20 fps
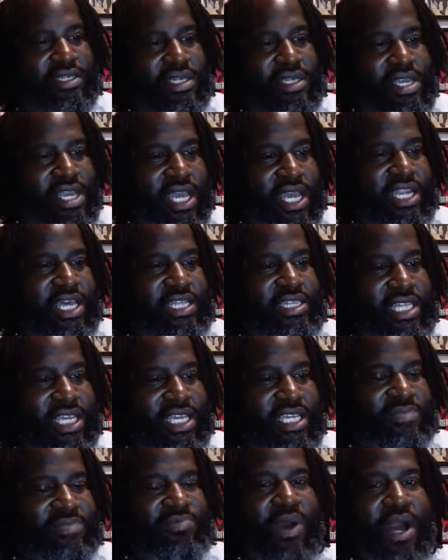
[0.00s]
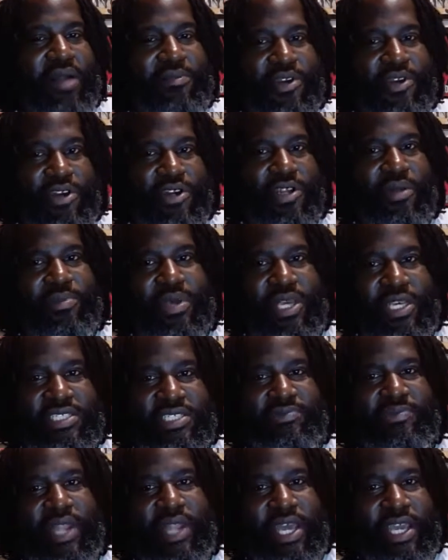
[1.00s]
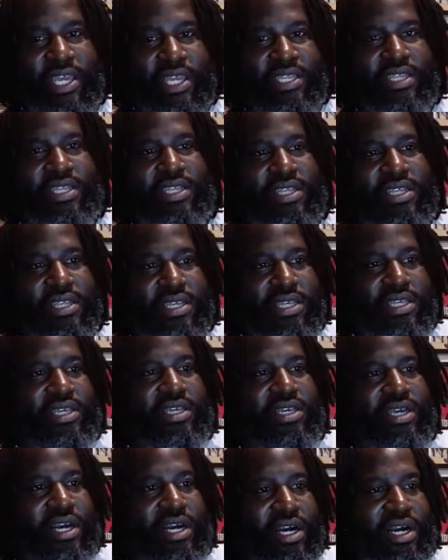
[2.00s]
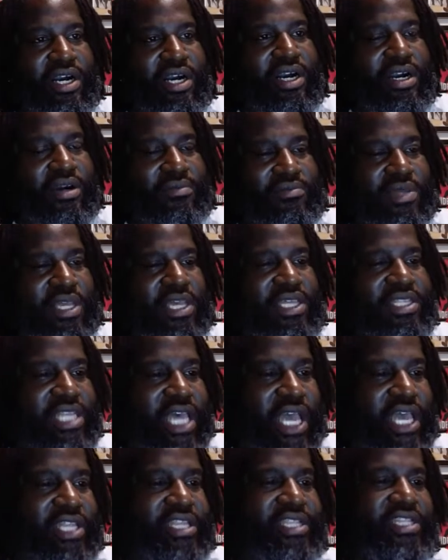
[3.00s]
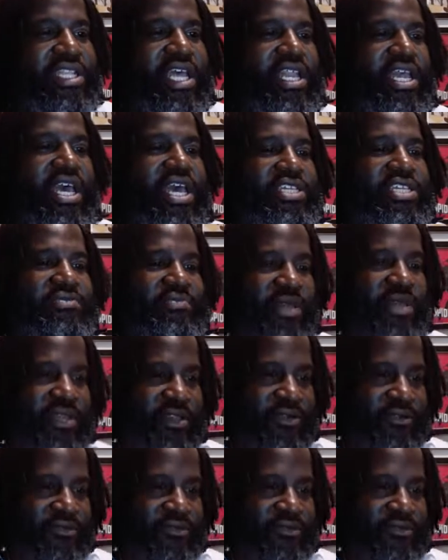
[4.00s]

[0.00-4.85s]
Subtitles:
And I think it's probably going to be explained in that aspect.